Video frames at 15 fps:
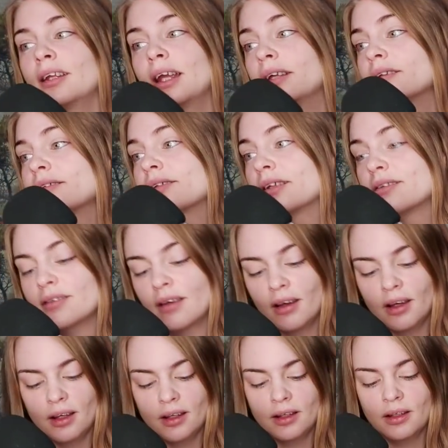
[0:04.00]
Yes, I
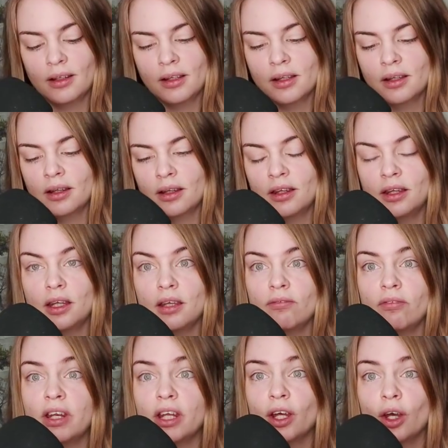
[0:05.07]
saw the
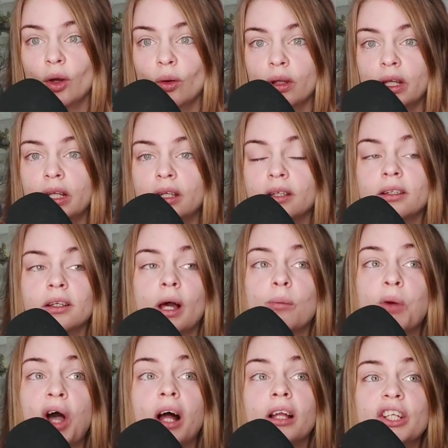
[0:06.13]
video, the
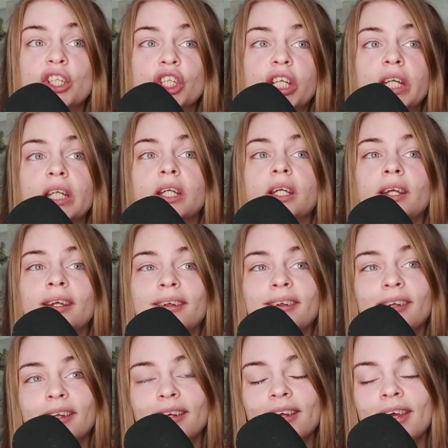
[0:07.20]
apology.
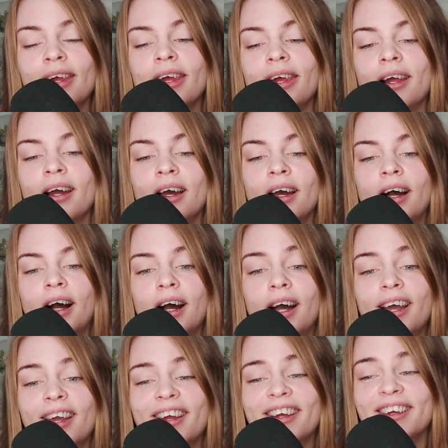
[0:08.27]

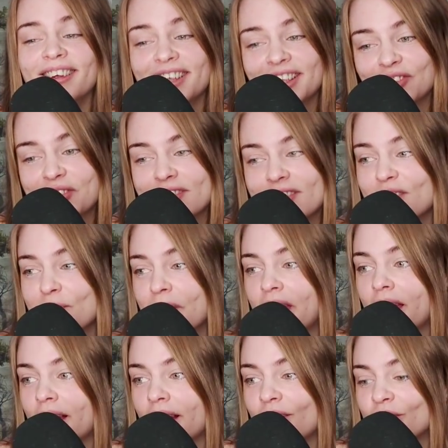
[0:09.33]
I was in the
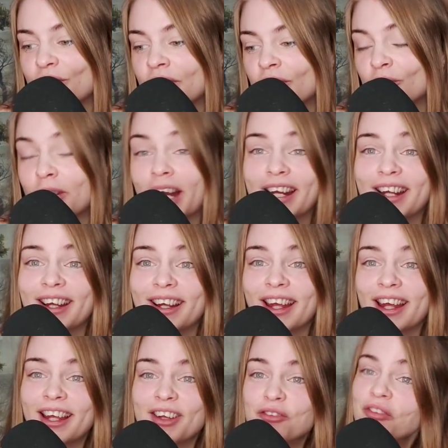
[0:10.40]
middle of writing
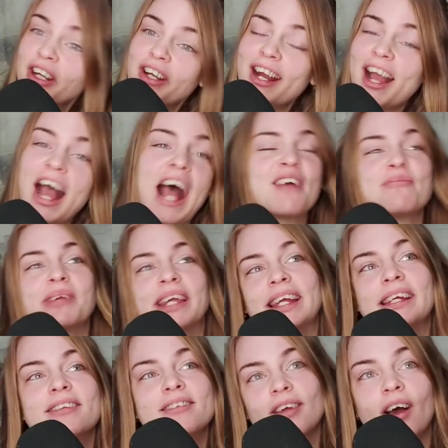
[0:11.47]
a very
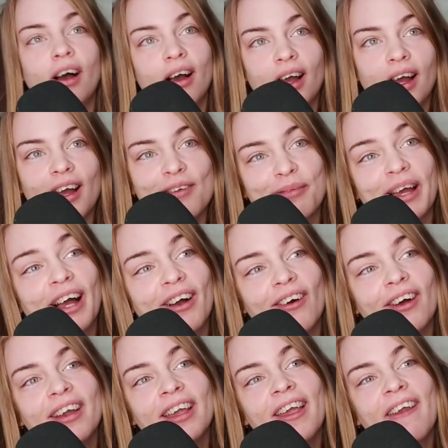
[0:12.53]
happy song
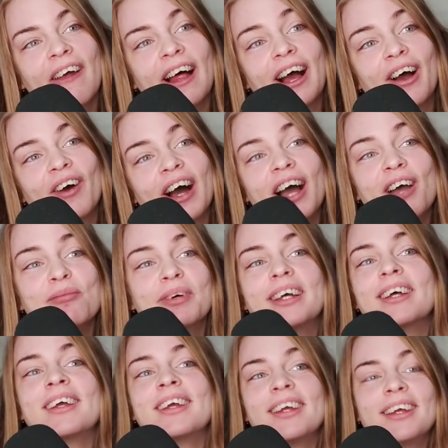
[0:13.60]
about how
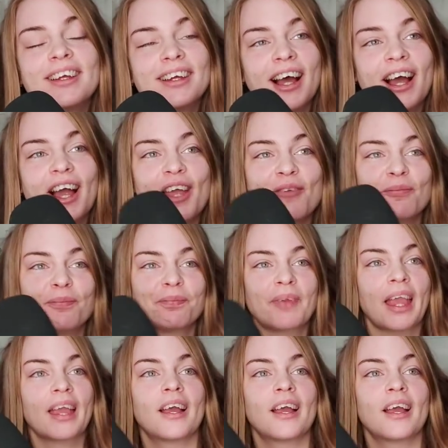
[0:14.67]
I'm